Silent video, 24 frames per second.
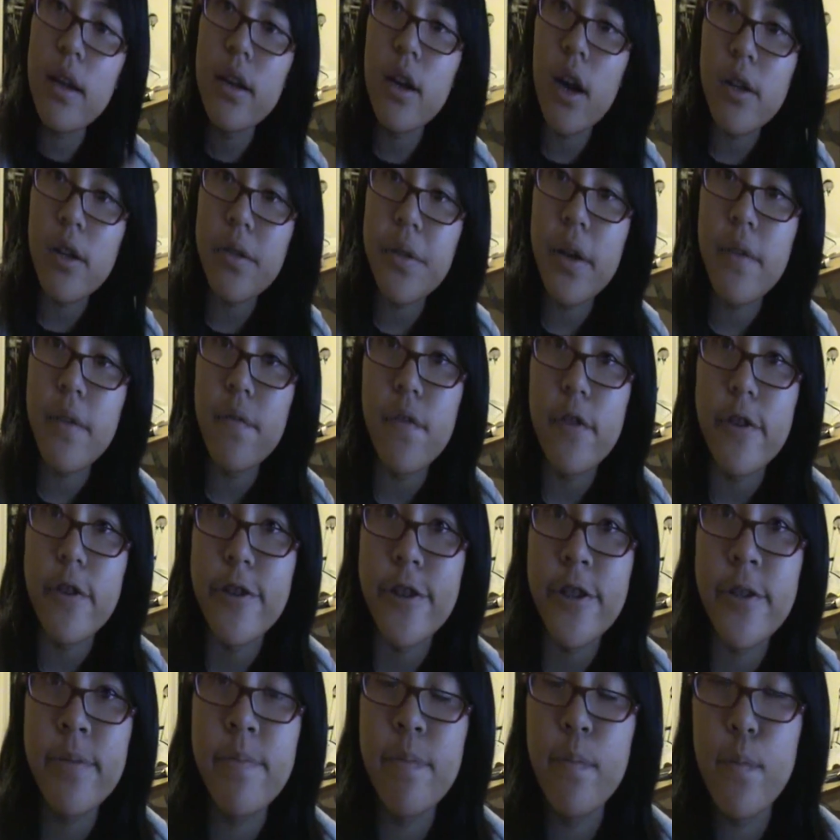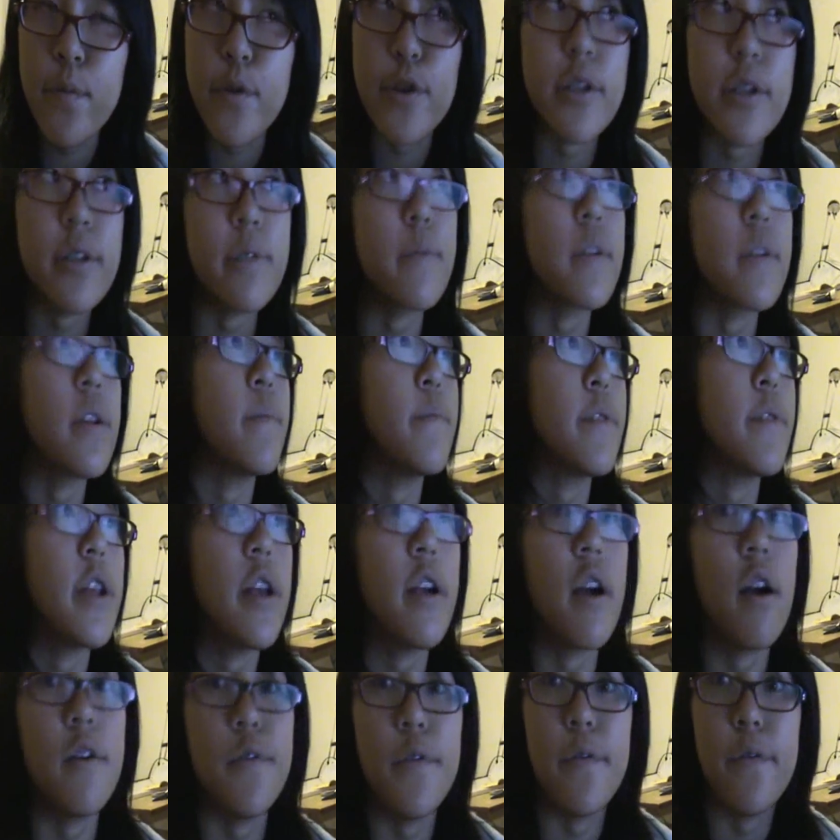an online version, which is what I'm
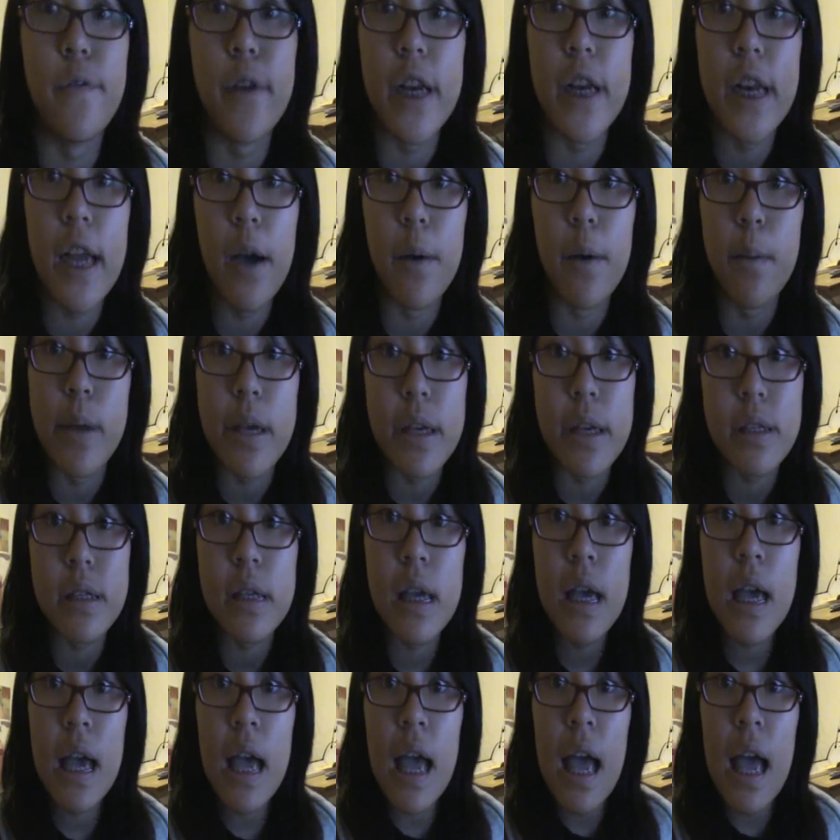reading off of right now, because